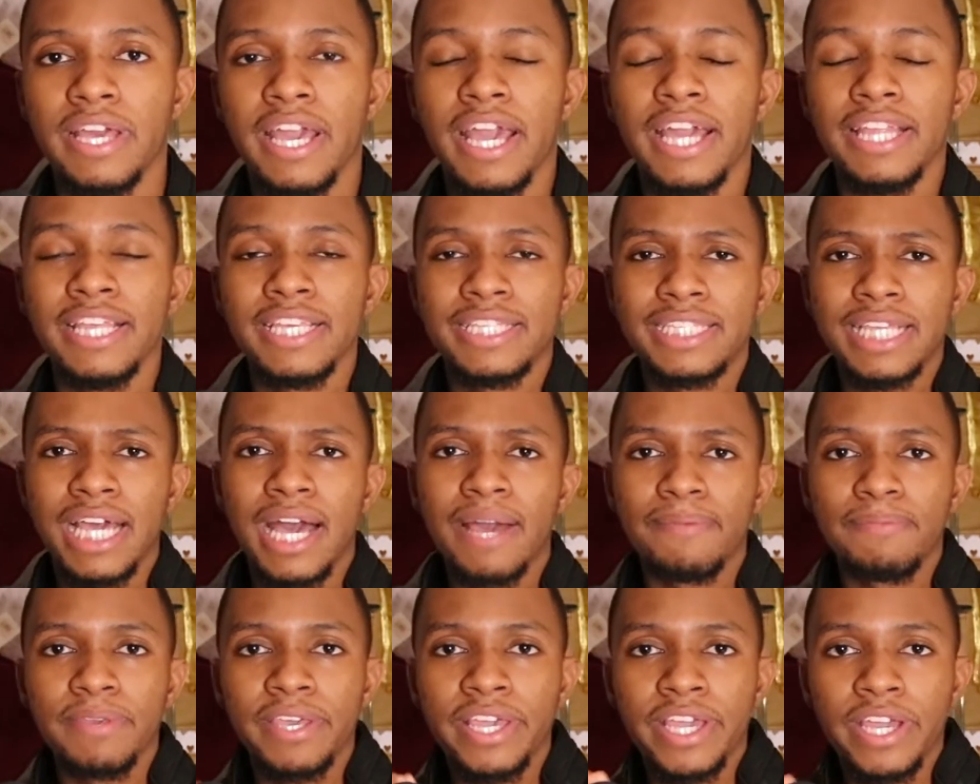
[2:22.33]

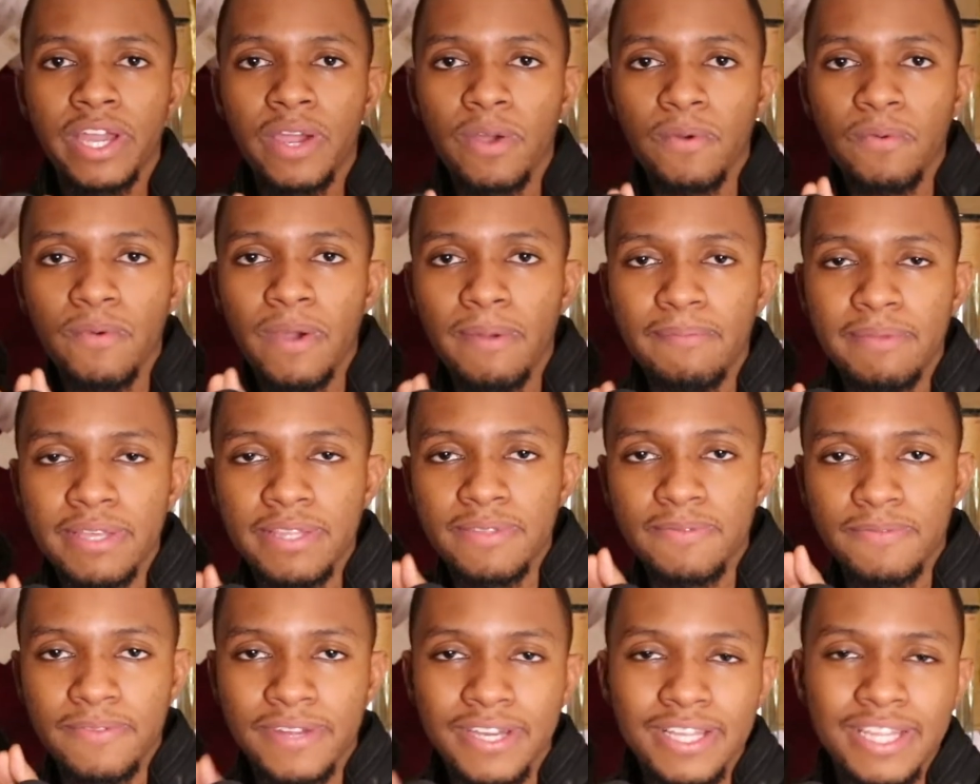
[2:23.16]
anytime you hear a
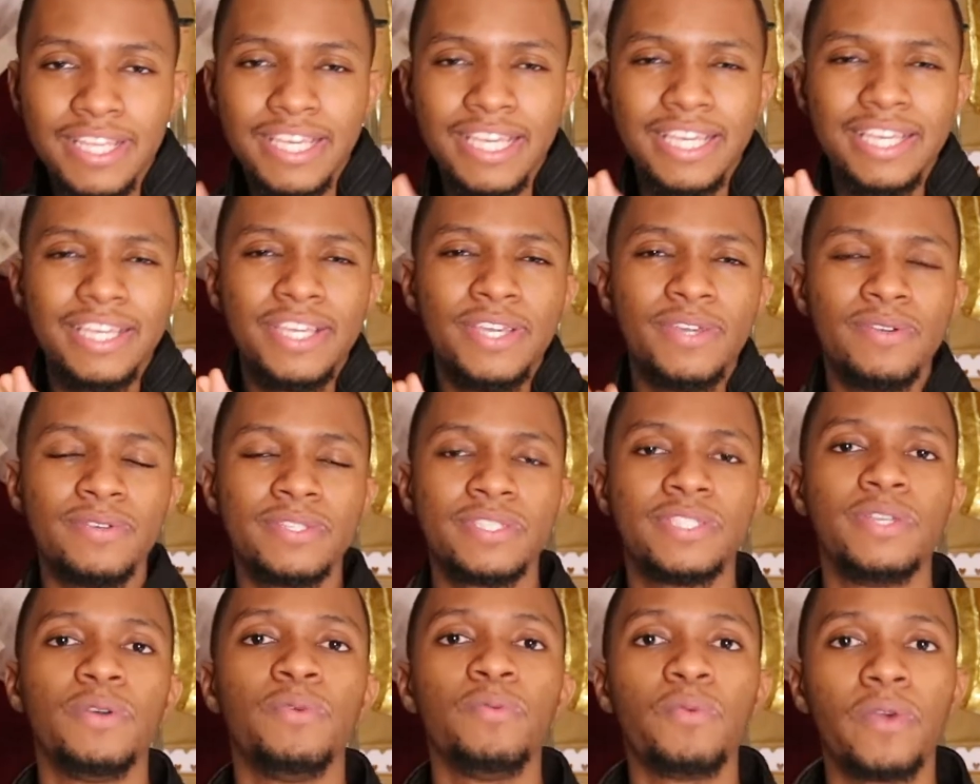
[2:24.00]
woman really
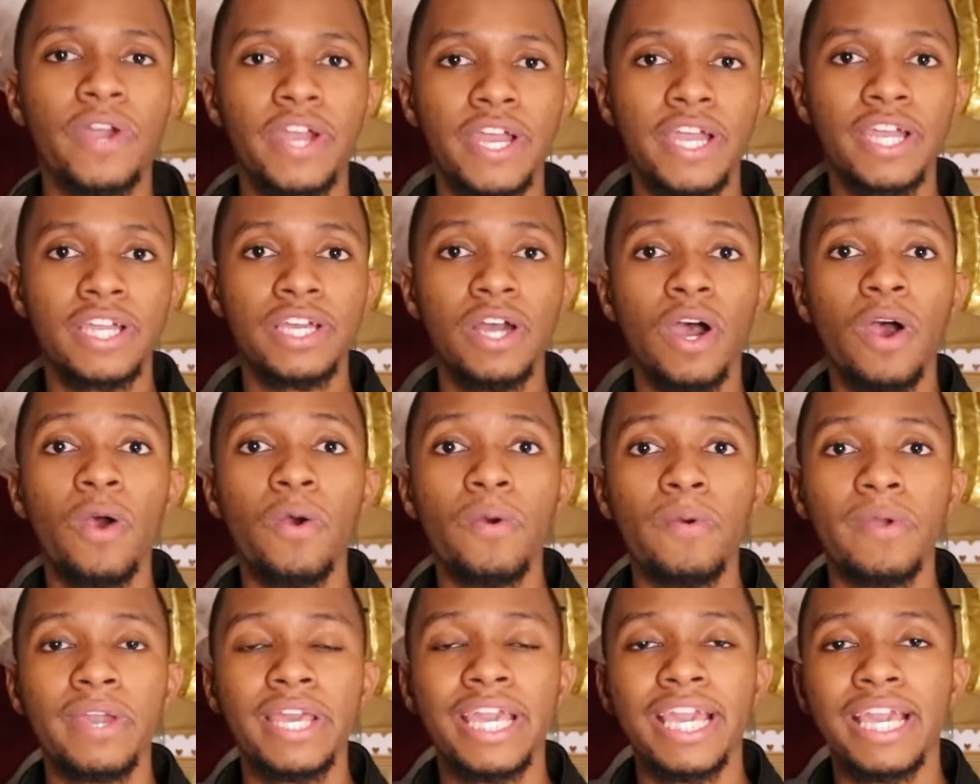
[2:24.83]
use the word,
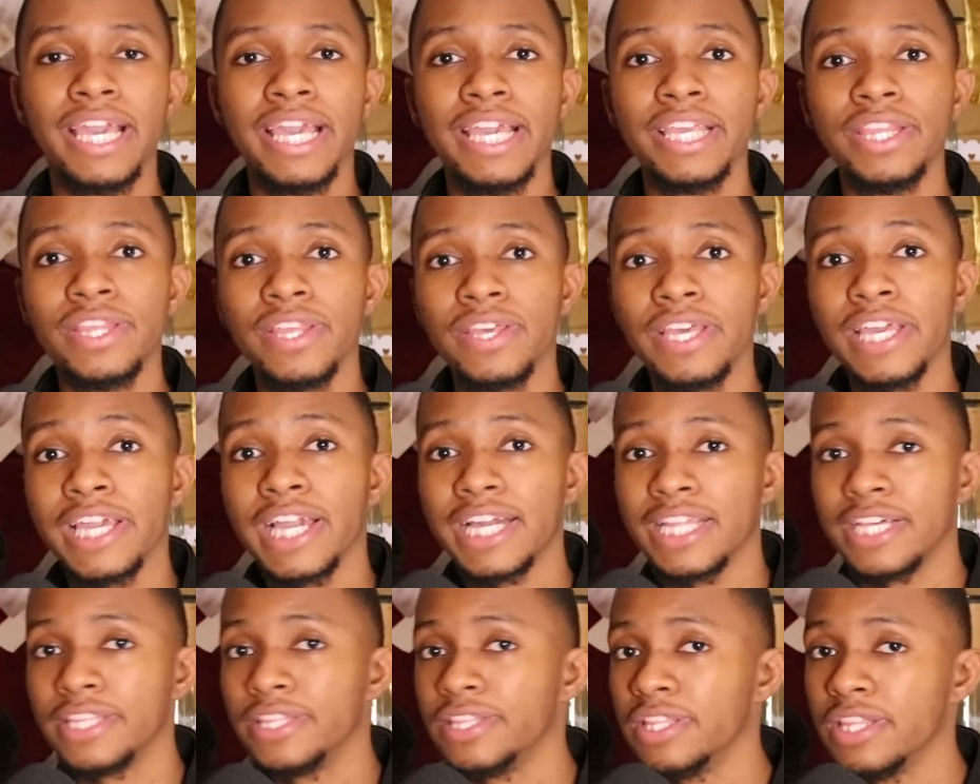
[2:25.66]
oh, he
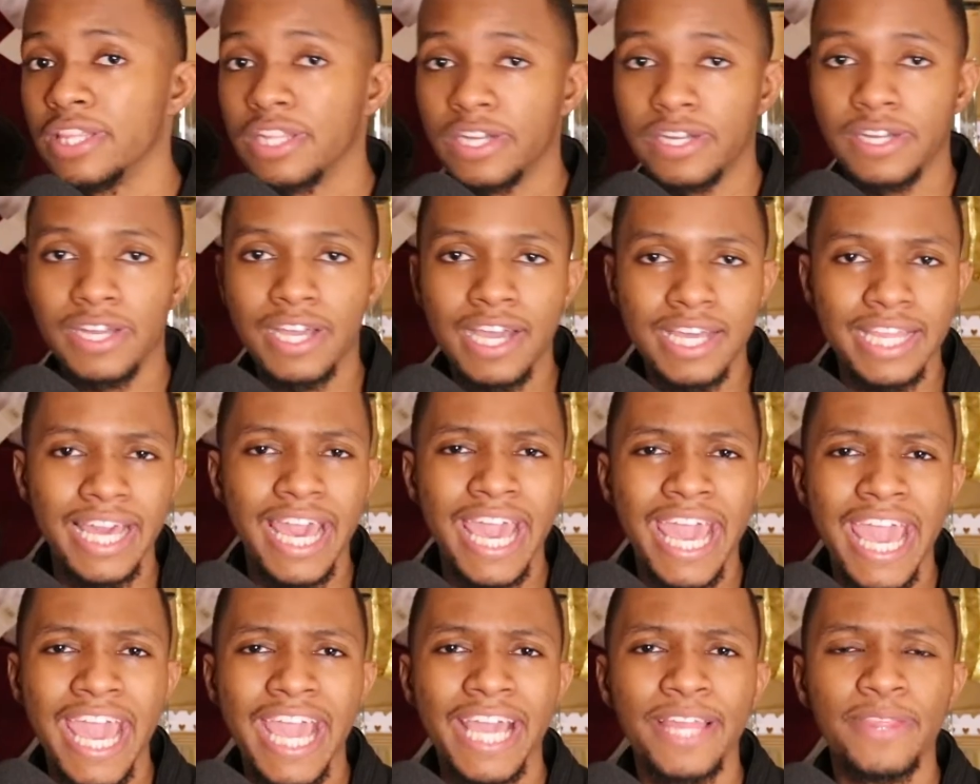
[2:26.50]
got to learn how to
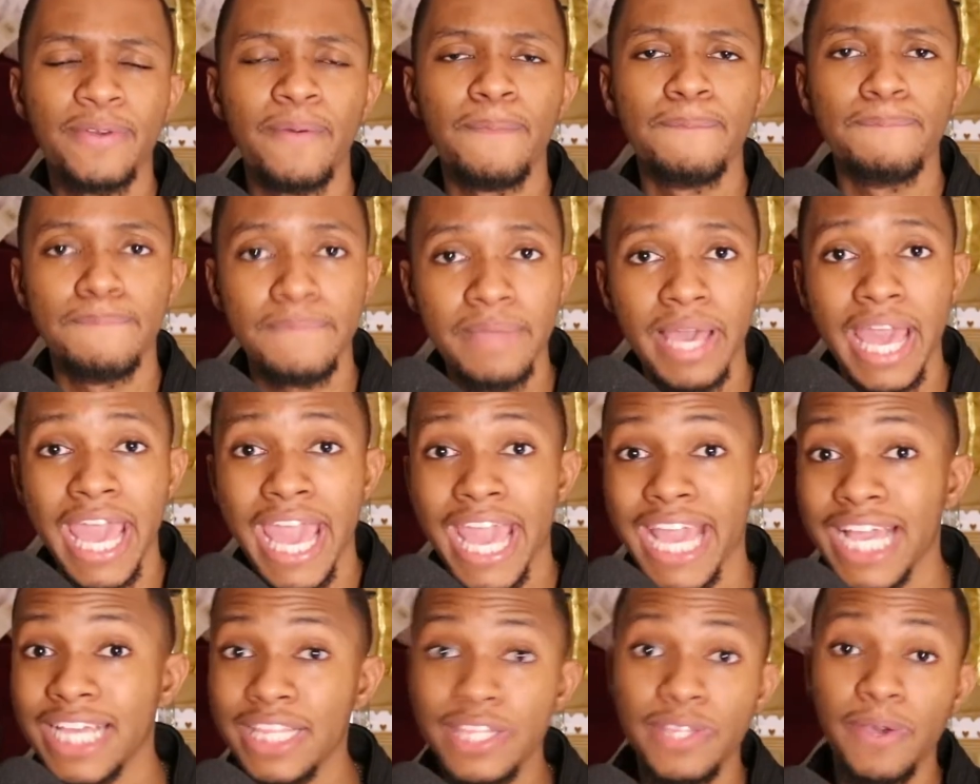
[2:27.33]

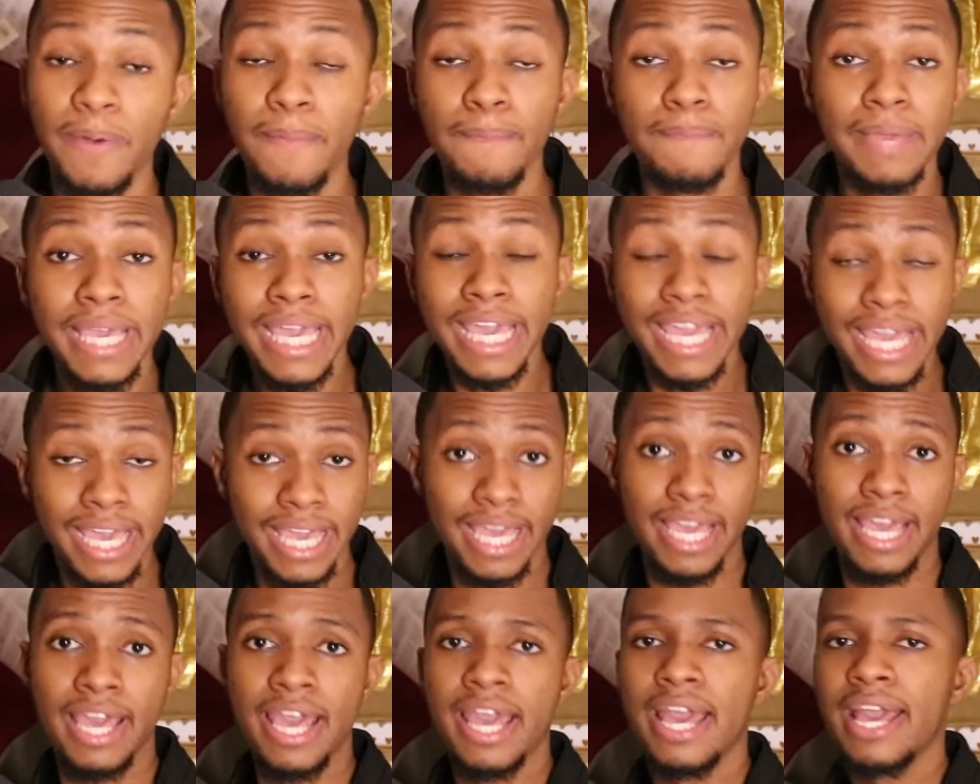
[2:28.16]
handle
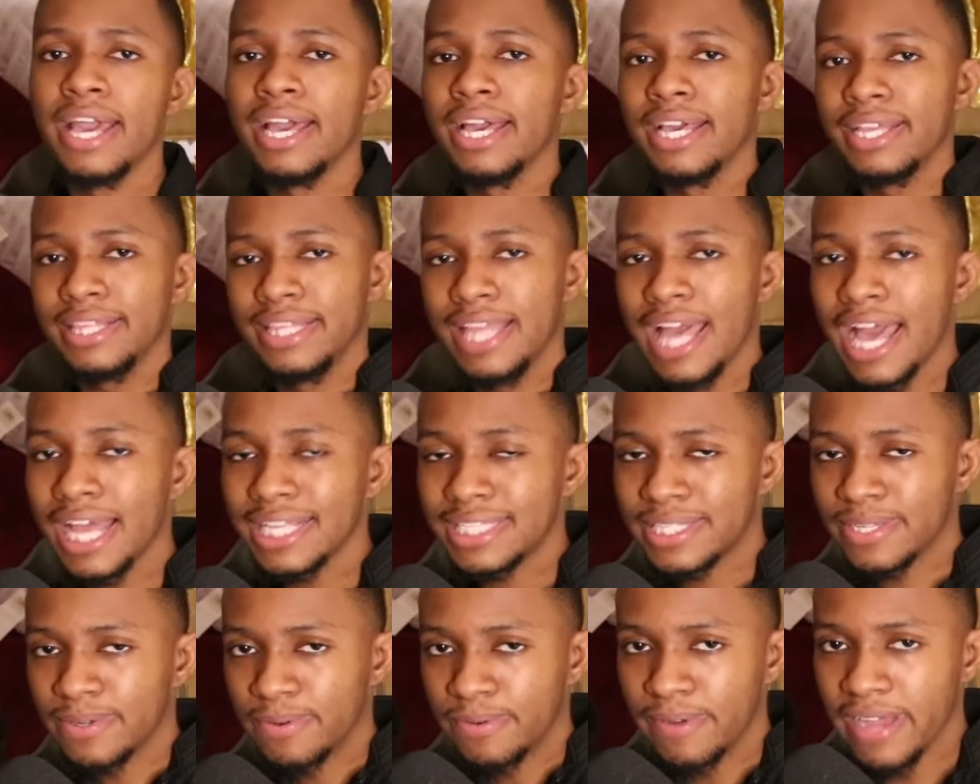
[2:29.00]
me,
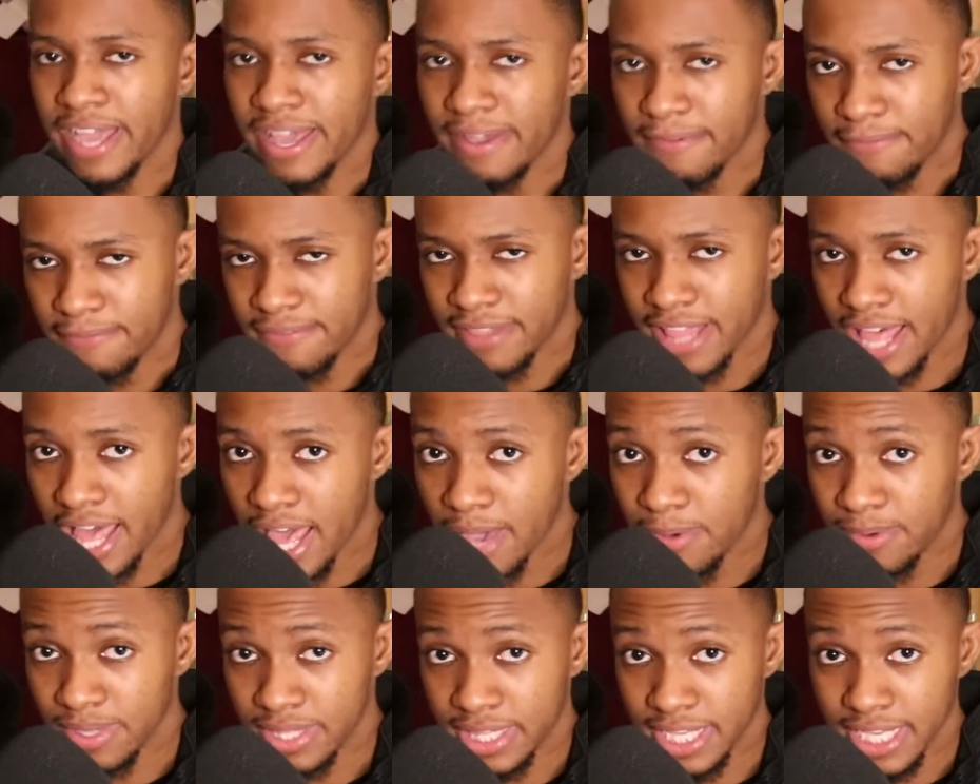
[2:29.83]
that's a red
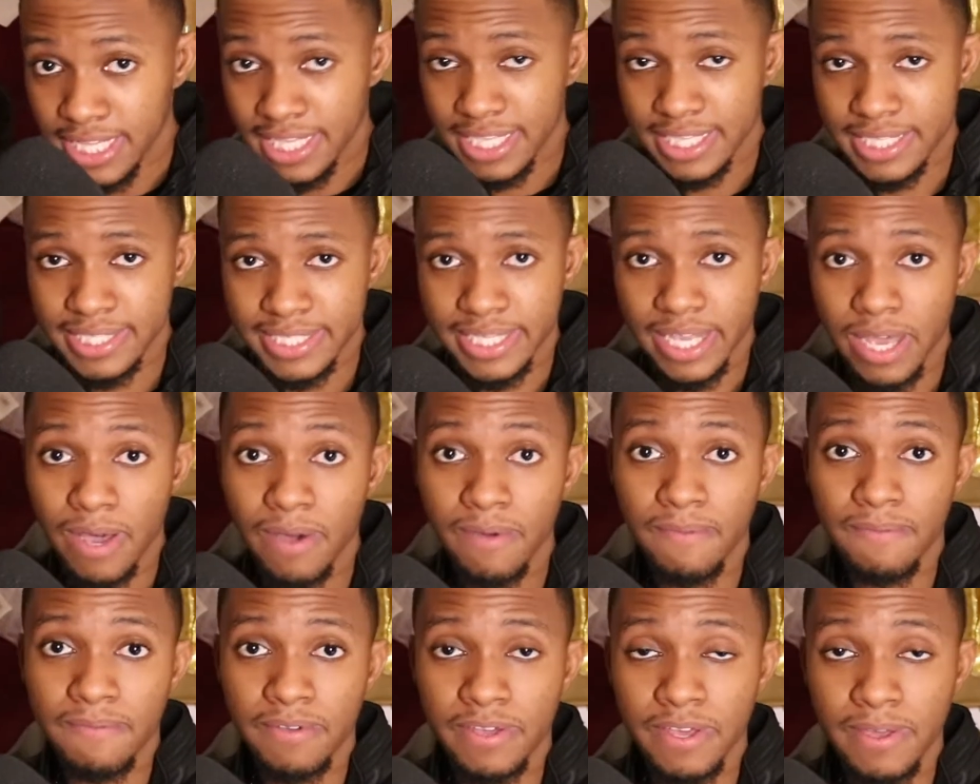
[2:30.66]
flag within
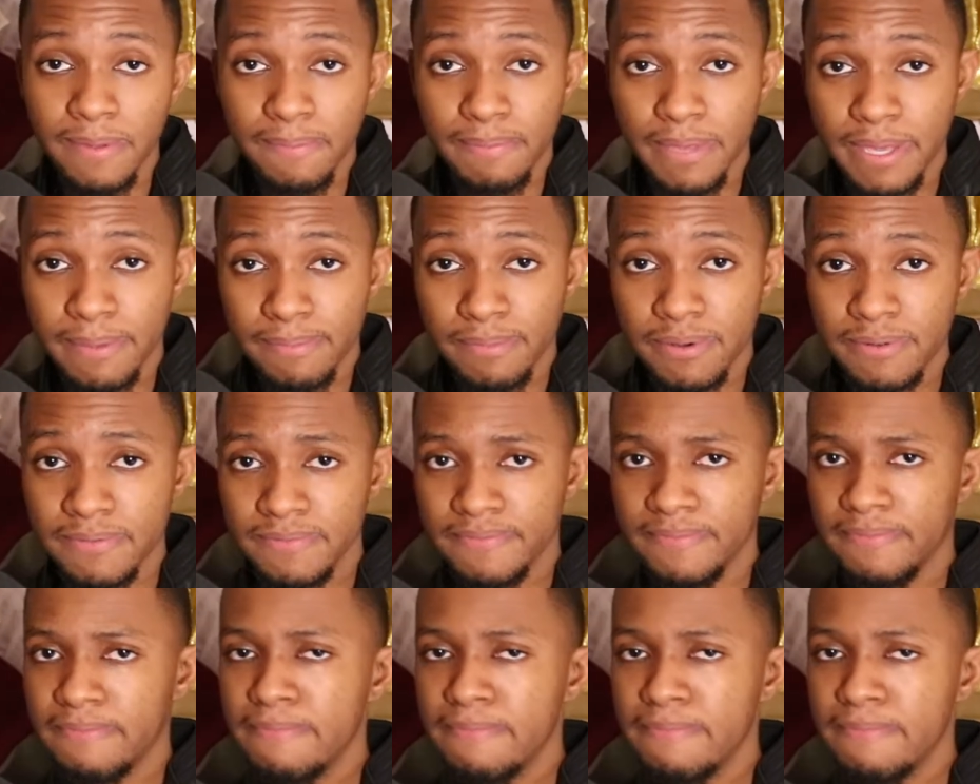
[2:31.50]
itself, good people.